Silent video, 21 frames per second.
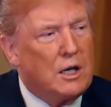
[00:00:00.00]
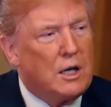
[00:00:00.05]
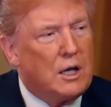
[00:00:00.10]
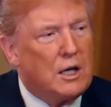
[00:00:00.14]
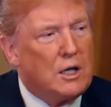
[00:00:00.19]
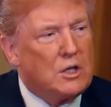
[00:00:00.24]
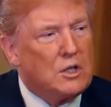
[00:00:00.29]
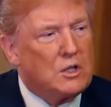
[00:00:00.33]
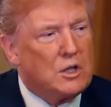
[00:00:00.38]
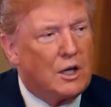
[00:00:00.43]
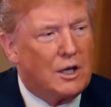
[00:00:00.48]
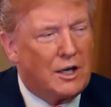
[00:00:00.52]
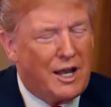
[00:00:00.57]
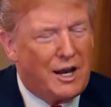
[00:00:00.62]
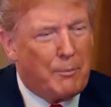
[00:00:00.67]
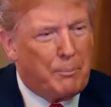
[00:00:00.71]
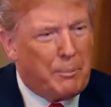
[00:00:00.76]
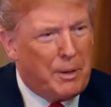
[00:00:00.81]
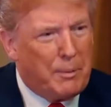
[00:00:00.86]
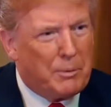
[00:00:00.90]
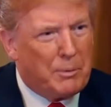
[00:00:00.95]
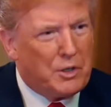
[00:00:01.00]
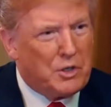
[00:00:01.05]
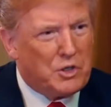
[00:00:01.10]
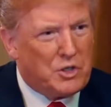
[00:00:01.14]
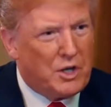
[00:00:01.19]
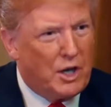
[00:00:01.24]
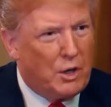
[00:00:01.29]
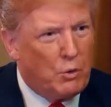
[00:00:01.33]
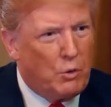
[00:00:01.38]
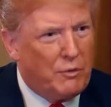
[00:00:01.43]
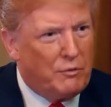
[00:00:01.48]
days, a lot of people are
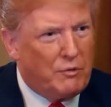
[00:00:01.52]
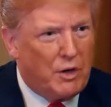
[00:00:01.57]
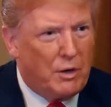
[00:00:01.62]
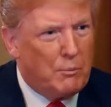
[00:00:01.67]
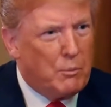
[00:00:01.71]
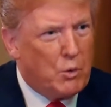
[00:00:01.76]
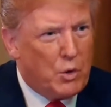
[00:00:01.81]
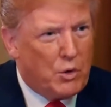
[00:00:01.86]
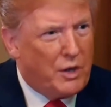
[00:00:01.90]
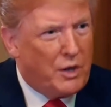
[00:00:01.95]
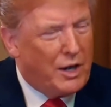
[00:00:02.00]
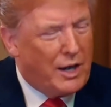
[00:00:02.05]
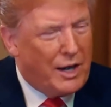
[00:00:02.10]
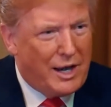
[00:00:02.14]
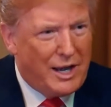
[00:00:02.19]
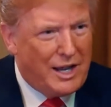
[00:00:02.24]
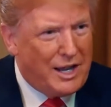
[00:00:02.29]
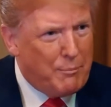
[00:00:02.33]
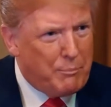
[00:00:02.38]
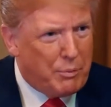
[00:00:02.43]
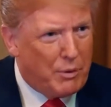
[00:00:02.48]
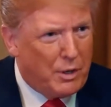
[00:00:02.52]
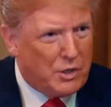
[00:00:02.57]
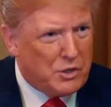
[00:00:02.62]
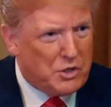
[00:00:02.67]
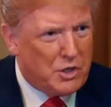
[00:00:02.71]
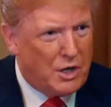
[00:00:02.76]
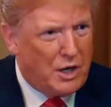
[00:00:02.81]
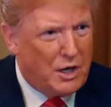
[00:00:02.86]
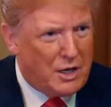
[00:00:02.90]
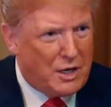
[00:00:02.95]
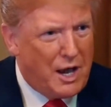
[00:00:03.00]
saying we've done more than any
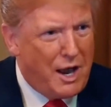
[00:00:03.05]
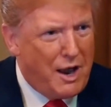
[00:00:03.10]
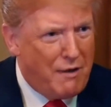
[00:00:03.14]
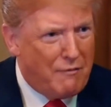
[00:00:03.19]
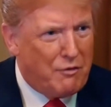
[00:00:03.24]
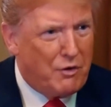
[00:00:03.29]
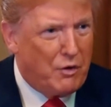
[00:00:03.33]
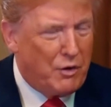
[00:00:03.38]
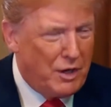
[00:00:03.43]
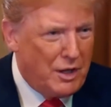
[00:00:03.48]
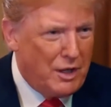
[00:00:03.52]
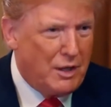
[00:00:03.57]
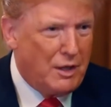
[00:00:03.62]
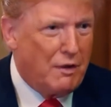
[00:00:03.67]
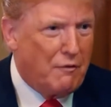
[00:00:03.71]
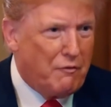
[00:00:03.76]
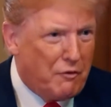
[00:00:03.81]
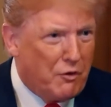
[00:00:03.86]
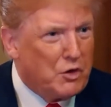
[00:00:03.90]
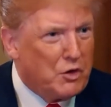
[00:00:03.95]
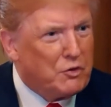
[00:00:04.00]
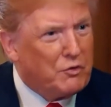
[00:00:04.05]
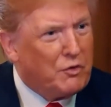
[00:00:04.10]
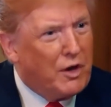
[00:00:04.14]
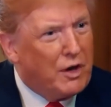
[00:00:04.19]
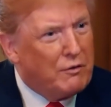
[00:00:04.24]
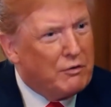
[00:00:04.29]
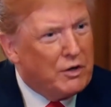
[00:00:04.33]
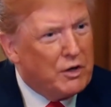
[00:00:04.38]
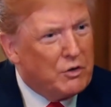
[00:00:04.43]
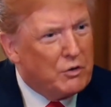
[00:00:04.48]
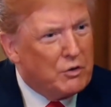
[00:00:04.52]
president ever in their first
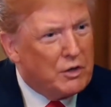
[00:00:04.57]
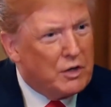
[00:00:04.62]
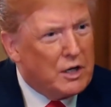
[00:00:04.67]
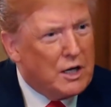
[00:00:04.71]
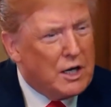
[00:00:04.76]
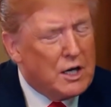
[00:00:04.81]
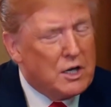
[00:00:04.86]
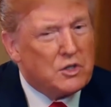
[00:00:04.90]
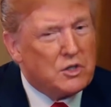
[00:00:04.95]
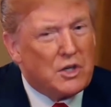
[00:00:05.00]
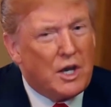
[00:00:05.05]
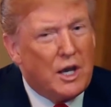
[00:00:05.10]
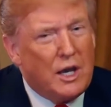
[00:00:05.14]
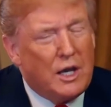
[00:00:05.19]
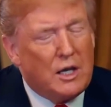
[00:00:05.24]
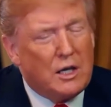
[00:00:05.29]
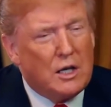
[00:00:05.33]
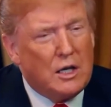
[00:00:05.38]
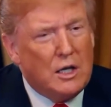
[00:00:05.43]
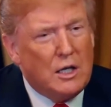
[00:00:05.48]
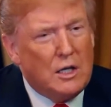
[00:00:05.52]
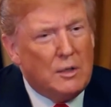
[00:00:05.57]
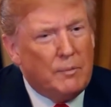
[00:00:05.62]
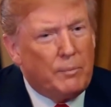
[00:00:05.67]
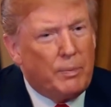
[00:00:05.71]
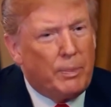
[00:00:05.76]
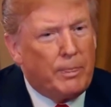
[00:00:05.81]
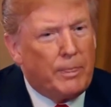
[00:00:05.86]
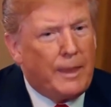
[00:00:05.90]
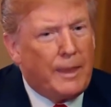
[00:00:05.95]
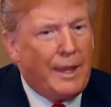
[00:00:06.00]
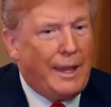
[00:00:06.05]
500 days. And
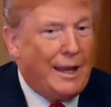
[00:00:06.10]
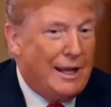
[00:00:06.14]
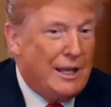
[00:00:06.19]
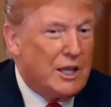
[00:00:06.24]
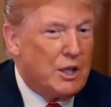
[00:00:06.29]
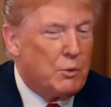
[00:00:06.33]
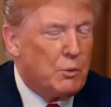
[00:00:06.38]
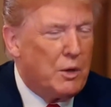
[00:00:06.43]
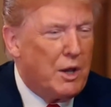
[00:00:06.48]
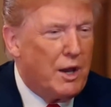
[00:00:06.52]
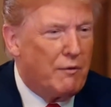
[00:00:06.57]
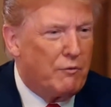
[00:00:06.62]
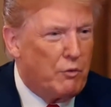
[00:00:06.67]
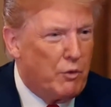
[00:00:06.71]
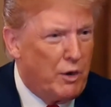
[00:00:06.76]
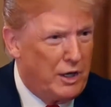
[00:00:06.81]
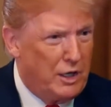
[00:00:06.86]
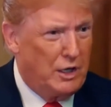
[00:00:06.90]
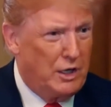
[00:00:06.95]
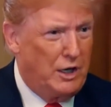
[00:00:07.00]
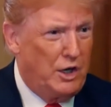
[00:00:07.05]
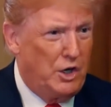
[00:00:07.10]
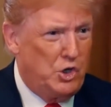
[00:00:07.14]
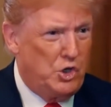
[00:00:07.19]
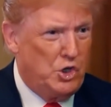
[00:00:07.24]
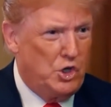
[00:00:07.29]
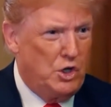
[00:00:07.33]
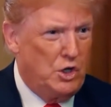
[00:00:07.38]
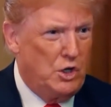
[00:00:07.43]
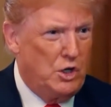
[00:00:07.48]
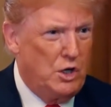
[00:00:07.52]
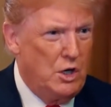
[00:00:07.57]
I think we have
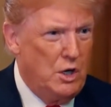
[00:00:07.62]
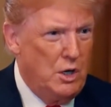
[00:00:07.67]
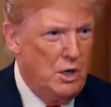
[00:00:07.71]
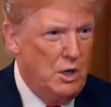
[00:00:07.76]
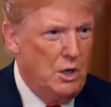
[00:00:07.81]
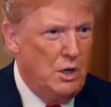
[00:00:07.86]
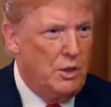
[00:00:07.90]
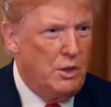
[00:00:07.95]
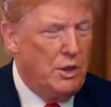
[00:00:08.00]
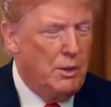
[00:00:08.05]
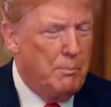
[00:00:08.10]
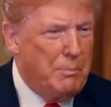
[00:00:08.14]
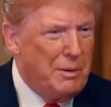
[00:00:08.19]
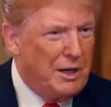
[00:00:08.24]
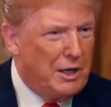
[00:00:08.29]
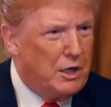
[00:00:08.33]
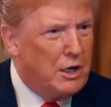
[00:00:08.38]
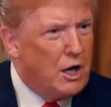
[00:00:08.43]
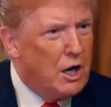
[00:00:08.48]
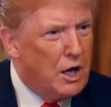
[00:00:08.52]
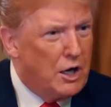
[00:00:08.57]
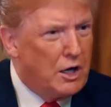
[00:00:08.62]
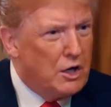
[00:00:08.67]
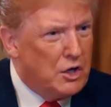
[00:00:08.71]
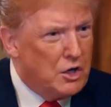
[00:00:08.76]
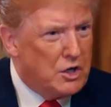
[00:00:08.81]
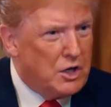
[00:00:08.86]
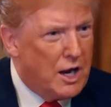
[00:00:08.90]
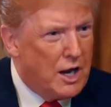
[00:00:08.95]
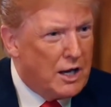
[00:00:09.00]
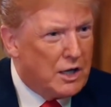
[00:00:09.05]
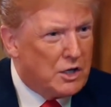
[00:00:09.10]
regulation, the big cut
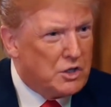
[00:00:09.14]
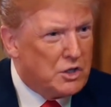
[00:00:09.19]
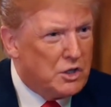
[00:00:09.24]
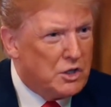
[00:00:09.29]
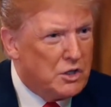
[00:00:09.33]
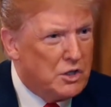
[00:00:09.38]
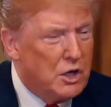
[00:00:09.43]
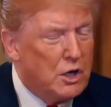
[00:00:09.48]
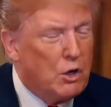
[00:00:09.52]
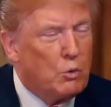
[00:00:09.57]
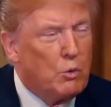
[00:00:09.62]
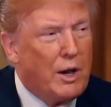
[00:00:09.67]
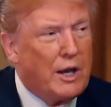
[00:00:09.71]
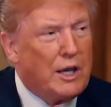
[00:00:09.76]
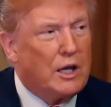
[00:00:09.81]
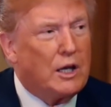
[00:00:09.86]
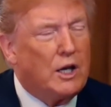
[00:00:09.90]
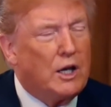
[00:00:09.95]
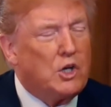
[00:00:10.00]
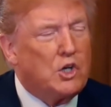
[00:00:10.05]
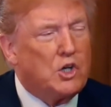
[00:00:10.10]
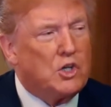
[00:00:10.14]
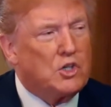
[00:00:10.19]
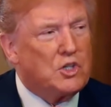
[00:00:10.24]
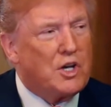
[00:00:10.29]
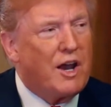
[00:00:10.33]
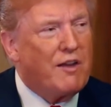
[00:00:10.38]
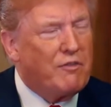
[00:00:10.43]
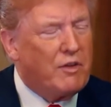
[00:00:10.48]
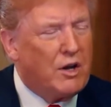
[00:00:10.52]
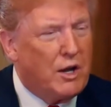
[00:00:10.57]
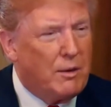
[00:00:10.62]
in taxes. You know, regulations,
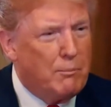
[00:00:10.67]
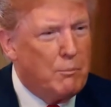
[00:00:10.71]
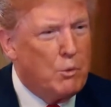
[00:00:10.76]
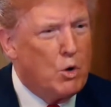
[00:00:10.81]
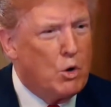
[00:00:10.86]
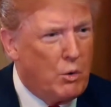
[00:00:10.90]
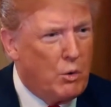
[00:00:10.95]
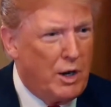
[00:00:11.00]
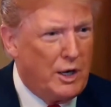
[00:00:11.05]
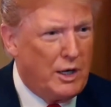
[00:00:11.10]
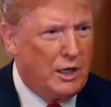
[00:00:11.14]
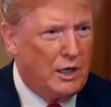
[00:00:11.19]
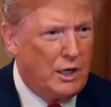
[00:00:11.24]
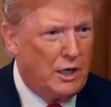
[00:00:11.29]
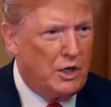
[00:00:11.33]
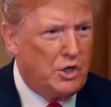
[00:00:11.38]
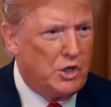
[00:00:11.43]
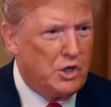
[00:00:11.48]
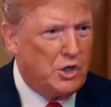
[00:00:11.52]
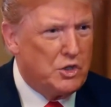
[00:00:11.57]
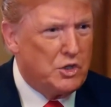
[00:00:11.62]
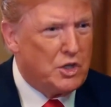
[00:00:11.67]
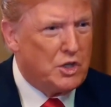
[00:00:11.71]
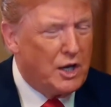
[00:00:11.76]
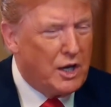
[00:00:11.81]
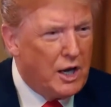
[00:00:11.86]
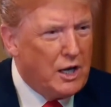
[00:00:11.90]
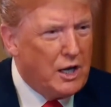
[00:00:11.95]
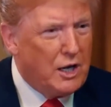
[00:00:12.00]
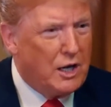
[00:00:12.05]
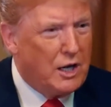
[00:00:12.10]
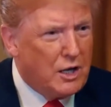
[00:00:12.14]
I've cut more regulations than
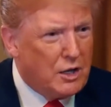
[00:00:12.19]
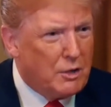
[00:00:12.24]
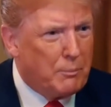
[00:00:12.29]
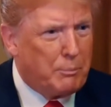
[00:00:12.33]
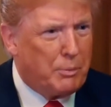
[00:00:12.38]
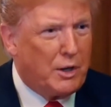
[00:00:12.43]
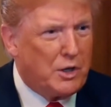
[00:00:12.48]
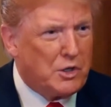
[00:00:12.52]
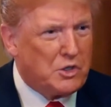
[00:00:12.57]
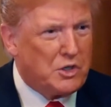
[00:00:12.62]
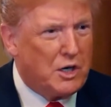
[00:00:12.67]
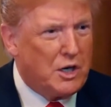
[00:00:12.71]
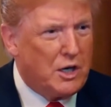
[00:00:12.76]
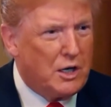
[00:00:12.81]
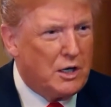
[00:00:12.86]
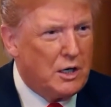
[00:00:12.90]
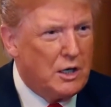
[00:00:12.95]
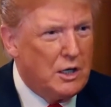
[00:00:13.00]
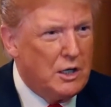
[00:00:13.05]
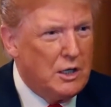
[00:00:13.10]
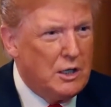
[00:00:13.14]
any other president